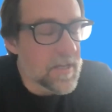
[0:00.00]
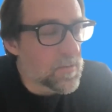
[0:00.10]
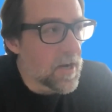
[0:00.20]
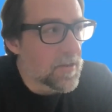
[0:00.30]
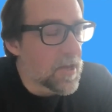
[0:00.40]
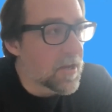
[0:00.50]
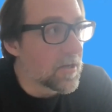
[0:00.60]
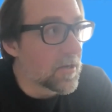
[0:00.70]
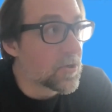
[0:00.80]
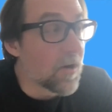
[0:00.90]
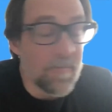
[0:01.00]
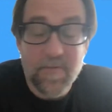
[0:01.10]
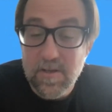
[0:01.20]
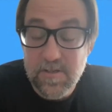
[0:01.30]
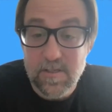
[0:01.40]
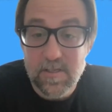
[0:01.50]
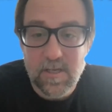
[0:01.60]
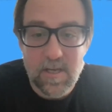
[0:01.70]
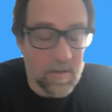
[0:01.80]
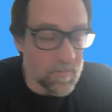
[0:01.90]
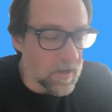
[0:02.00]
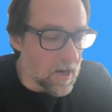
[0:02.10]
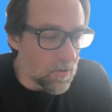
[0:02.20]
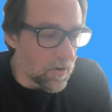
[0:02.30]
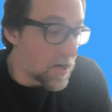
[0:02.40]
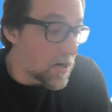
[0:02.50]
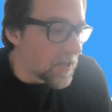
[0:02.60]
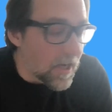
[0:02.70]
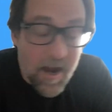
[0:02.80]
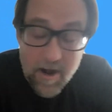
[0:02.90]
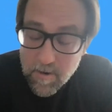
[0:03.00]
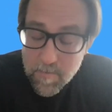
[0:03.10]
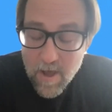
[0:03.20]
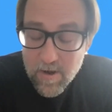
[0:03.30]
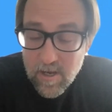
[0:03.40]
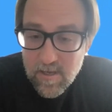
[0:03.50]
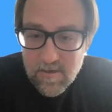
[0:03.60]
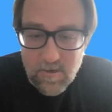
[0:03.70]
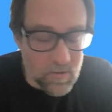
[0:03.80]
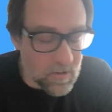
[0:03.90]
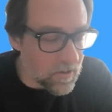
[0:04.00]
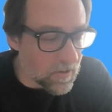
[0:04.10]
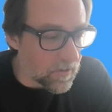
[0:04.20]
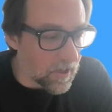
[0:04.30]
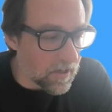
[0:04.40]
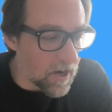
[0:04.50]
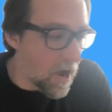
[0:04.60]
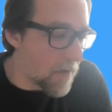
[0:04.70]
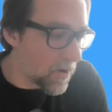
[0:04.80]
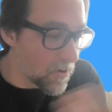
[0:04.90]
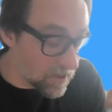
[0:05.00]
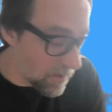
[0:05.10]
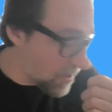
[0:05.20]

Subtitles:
that's what I think Trump fails to see, or he doesn't care about it. Like I posted